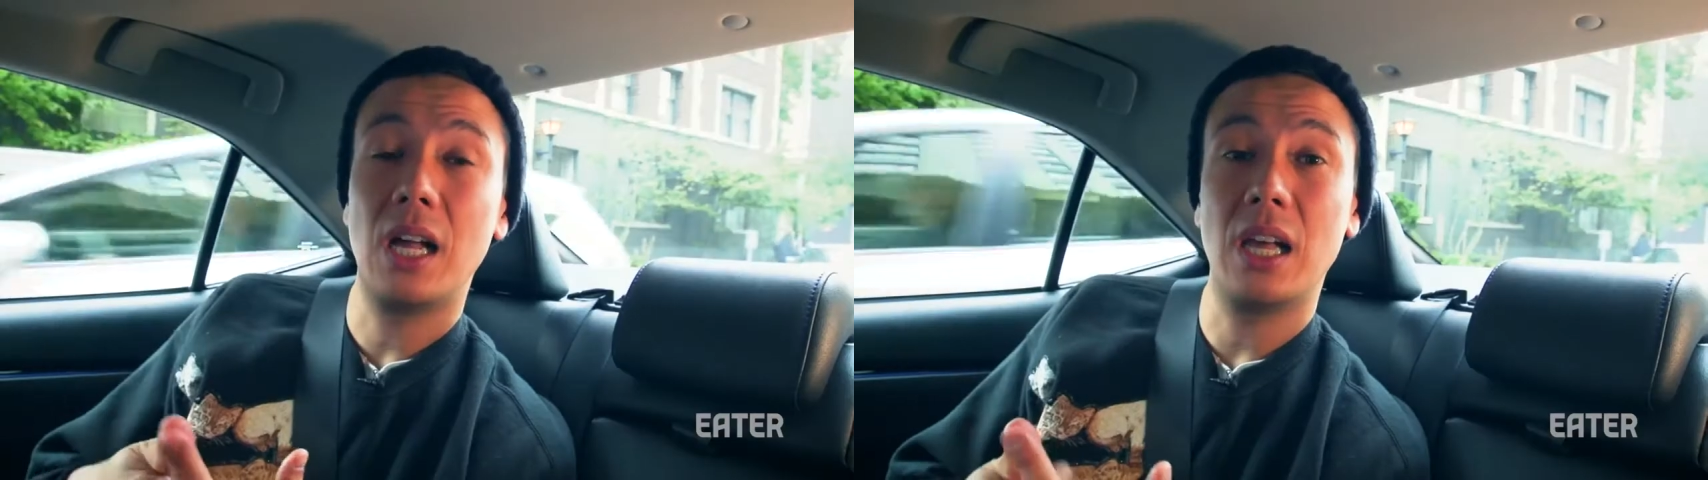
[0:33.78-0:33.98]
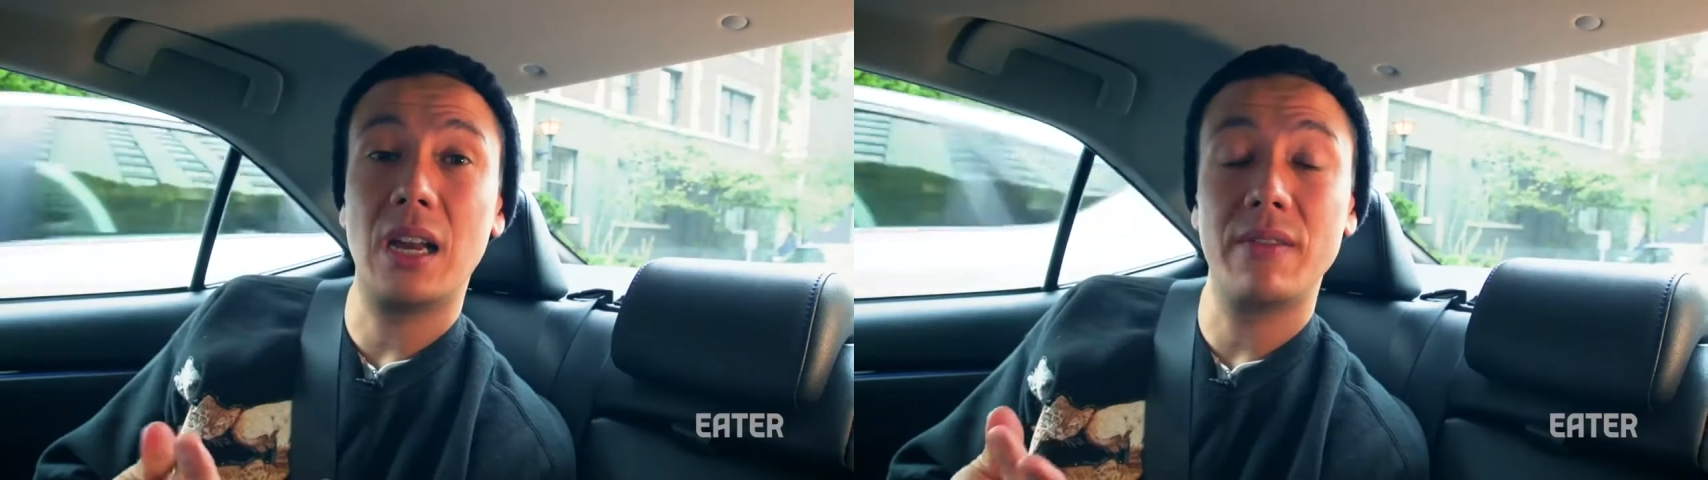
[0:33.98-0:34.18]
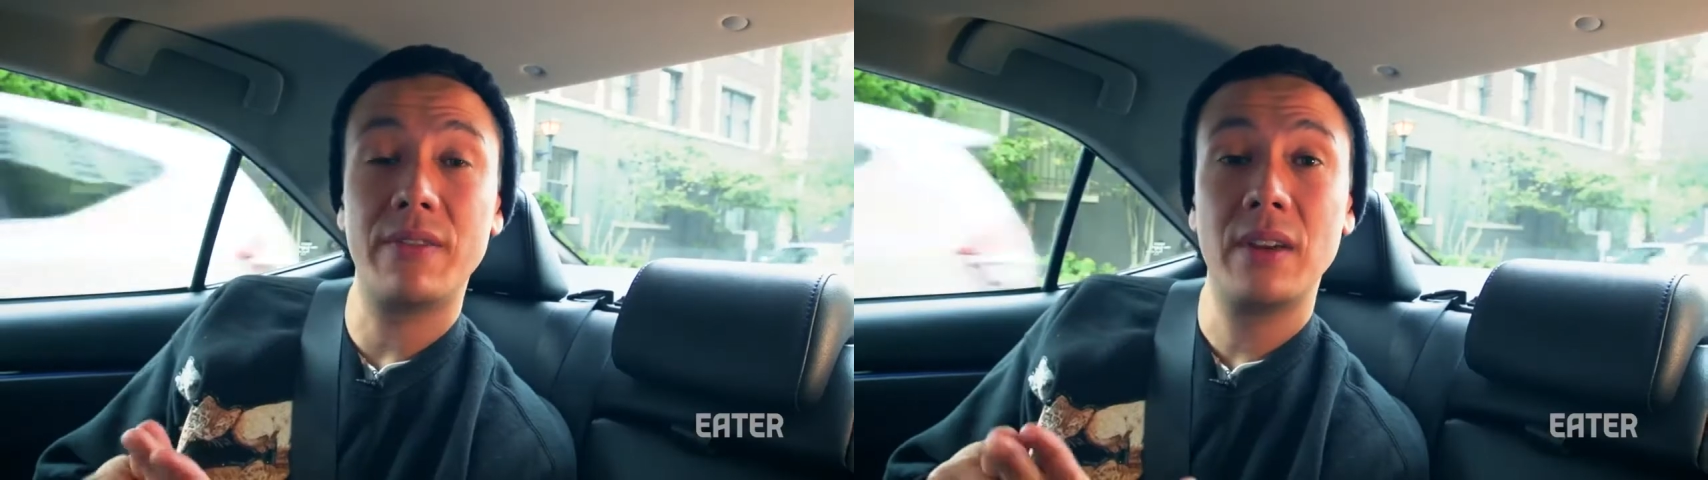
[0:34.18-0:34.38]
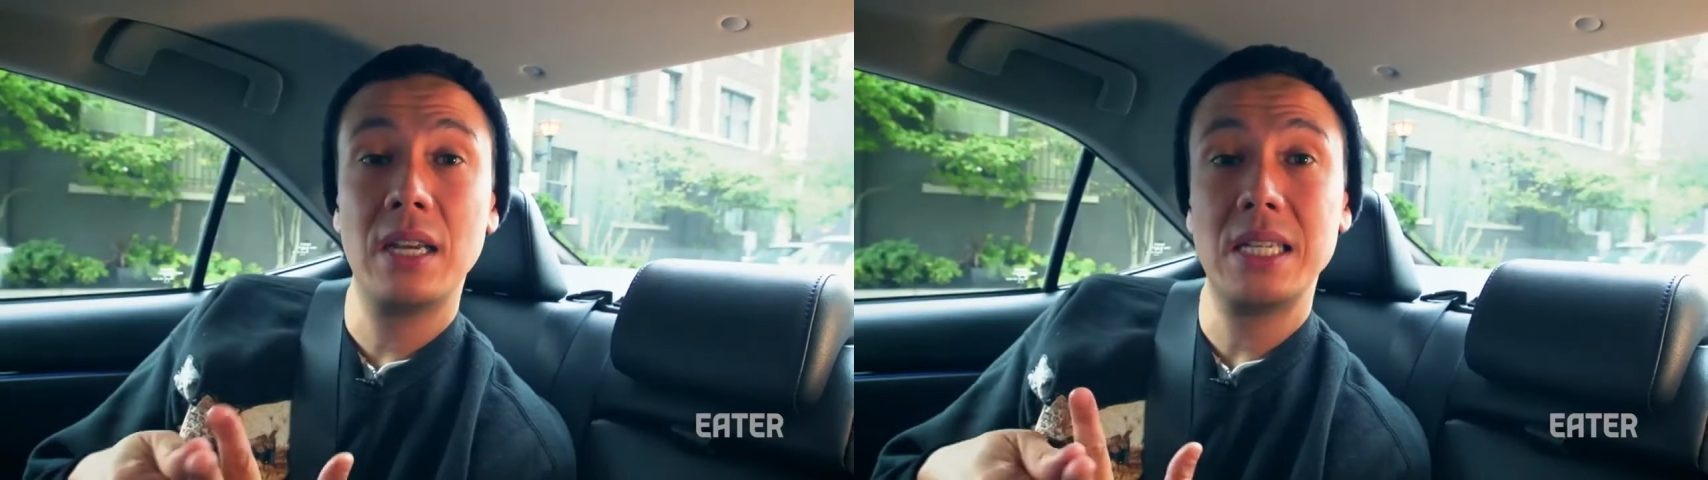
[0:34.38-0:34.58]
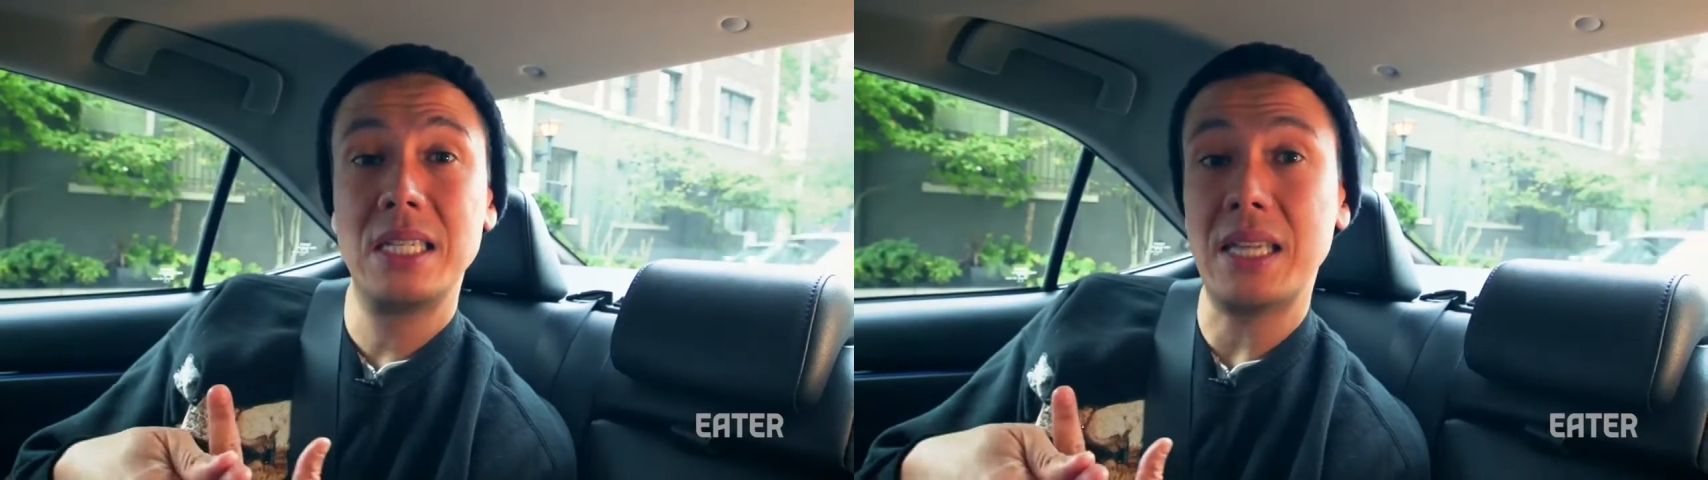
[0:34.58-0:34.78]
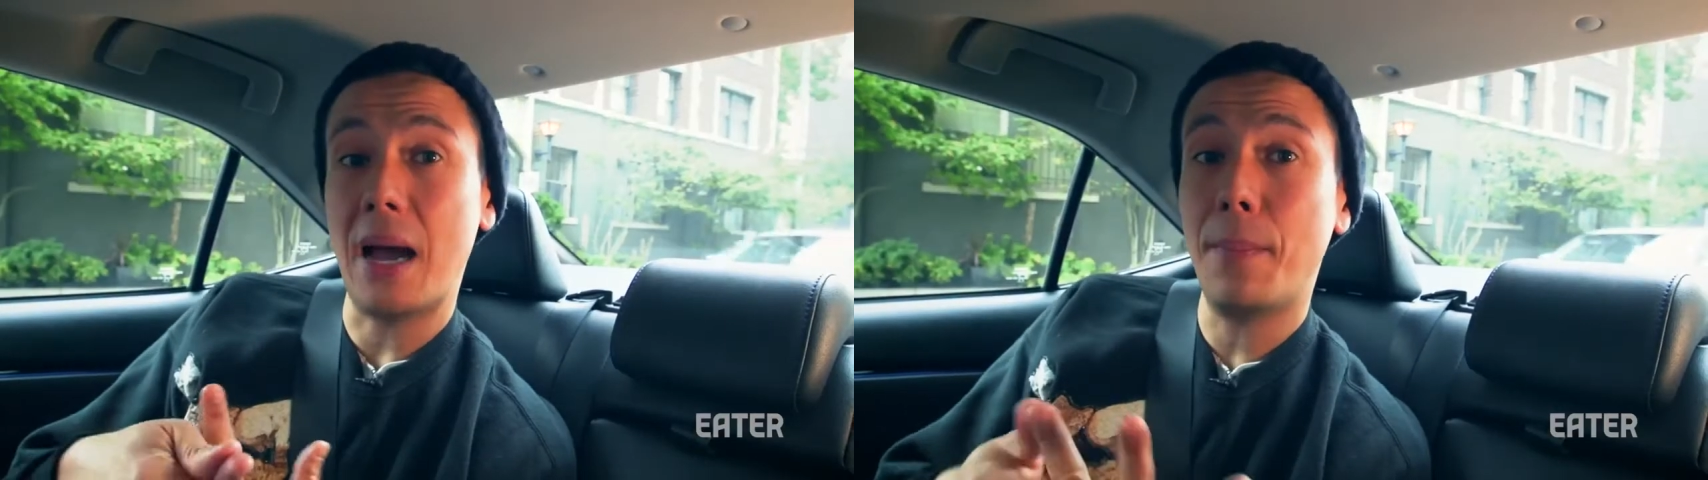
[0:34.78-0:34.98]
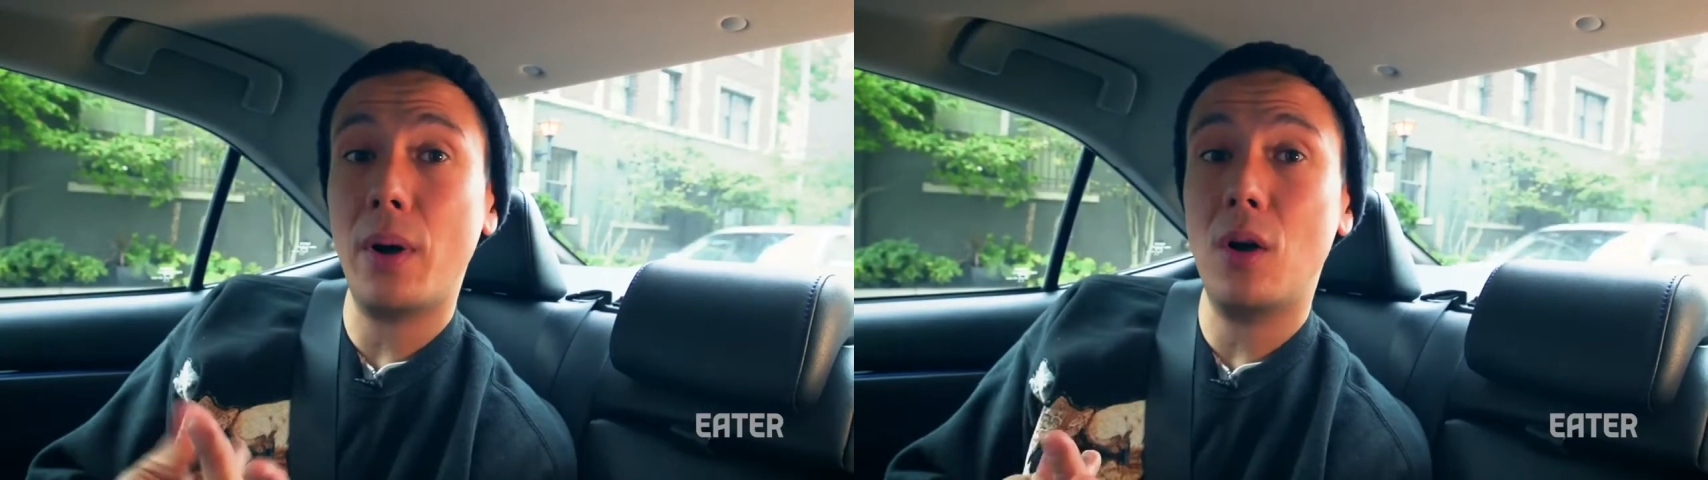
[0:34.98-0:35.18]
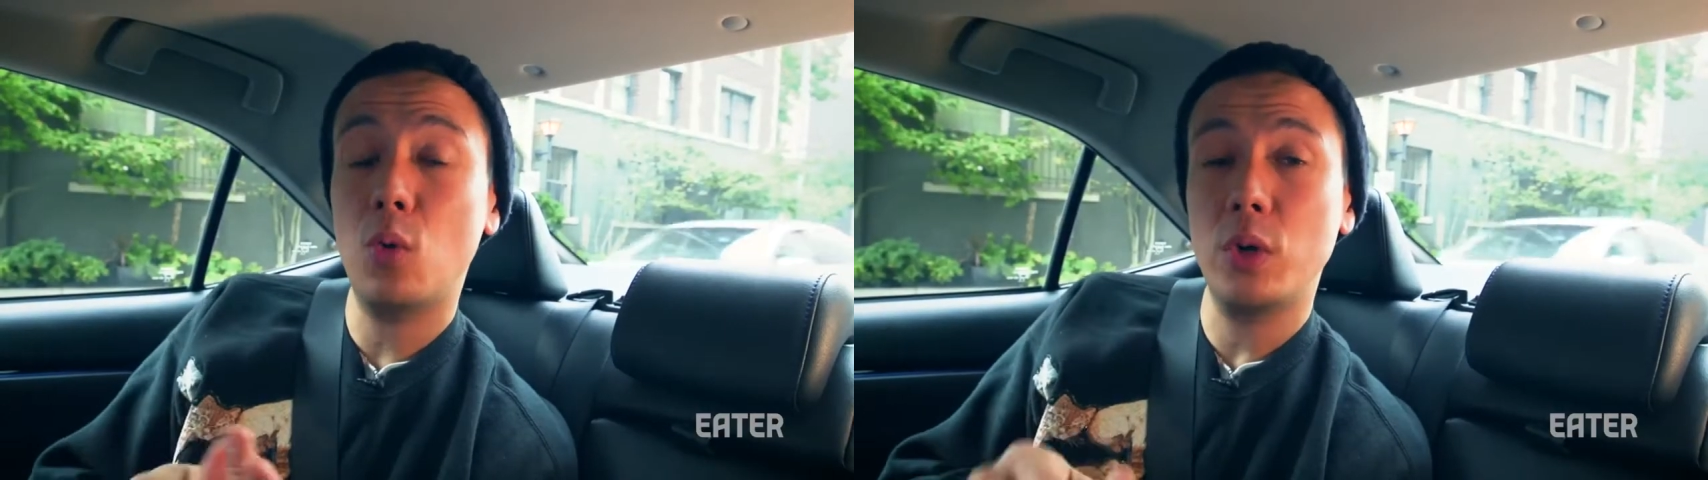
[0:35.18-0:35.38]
a lot of sambal,